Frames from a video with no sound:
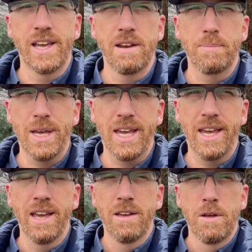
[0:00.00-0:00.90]
to be
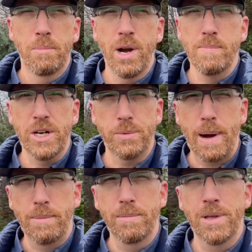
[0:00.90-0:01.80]
pretty much
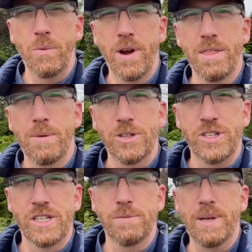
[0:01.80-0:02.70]
probably one of the most
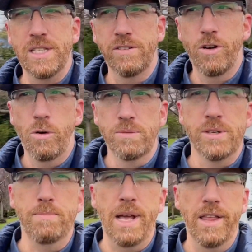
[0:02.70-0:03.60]
expensive homes
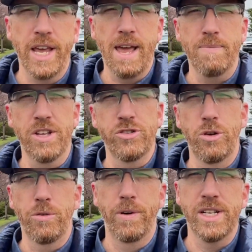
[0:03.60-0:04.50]
in Bellingham that
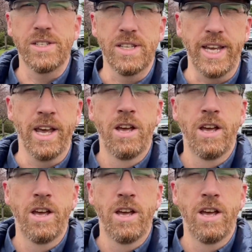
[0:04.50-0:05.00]
sold recently